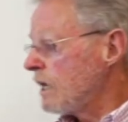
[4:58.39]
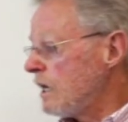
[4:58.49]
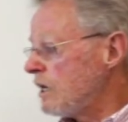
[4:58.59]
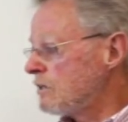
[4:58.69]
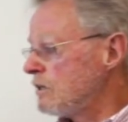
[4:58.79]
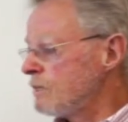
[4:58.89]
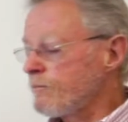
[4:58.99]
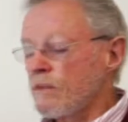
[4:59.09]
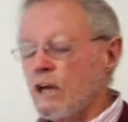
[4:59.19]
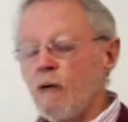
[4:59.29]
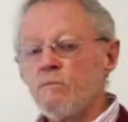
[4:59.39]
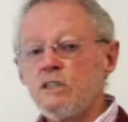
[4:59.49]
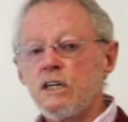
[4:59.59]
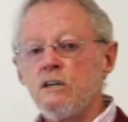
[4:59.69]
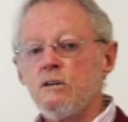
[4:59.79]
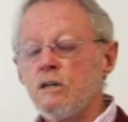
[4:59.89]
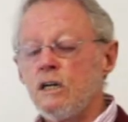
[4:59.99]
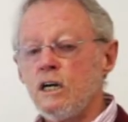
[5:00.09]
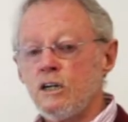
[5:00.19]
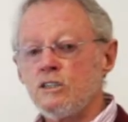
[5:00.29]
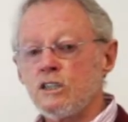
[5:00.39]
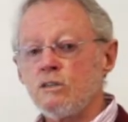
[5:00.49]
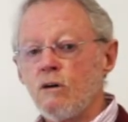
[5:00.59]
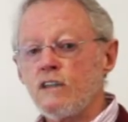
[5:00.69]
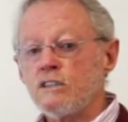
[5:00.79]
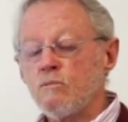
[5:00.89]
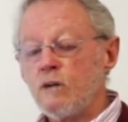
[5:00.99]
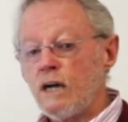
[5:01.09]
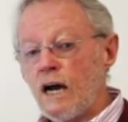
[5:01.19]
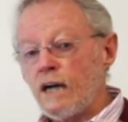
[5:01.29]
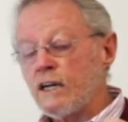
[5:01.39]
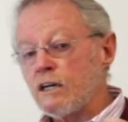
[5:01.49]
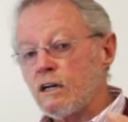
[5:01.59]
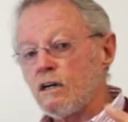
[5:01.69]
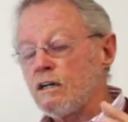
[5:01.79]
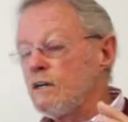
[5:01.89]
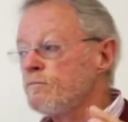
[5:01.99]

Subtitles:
It comes in a situation where arnica